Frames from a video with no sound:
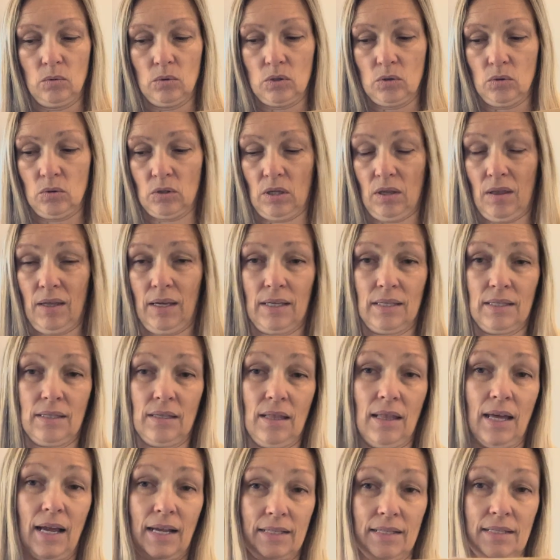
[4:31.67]
sorts of things. So
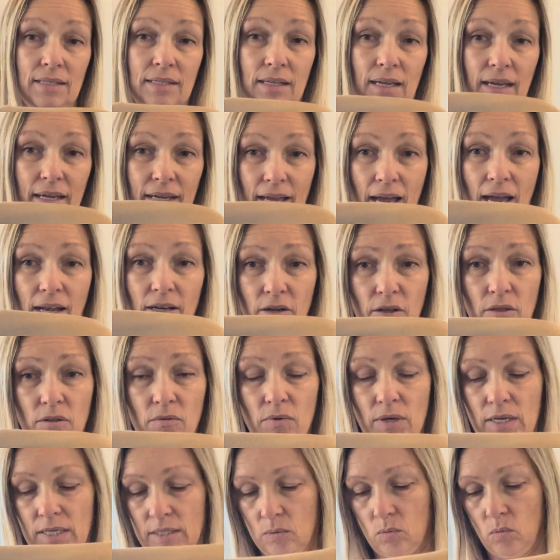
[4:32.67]
that's another
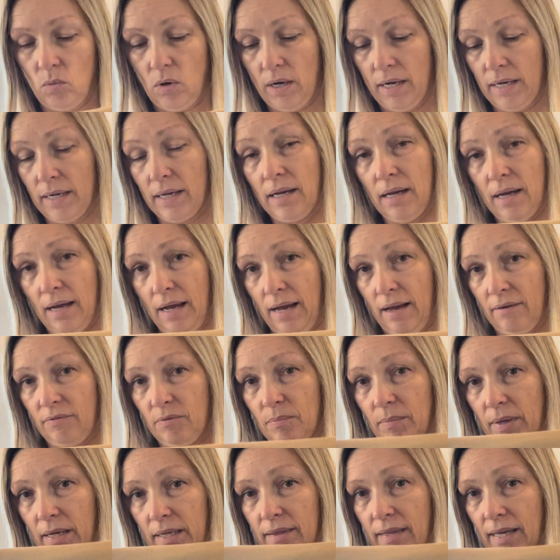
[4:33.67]
reason why I
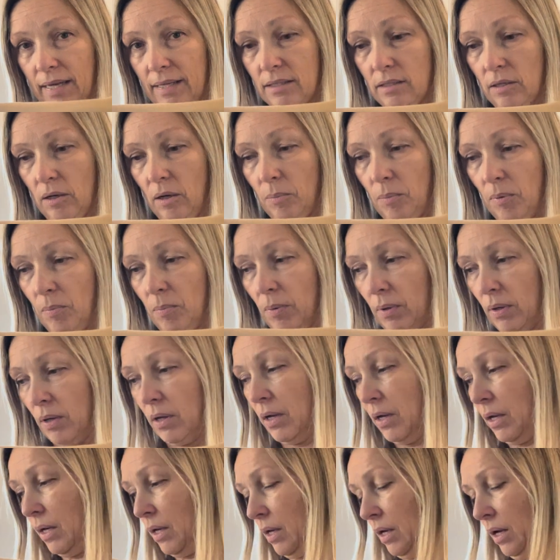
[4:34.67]
haven't made that up. But
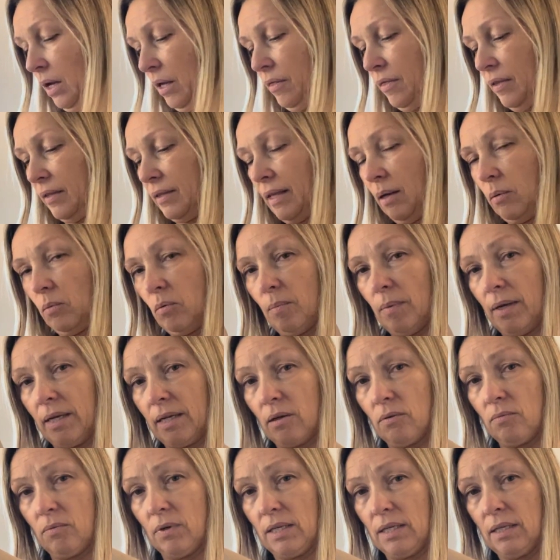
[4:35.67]
I think that will
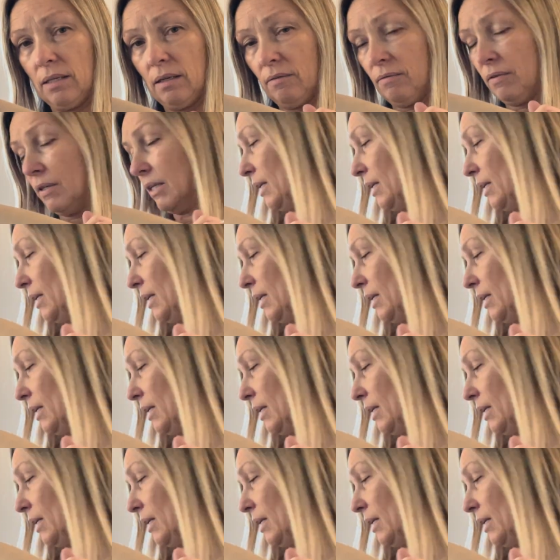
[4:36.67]
make a really lovely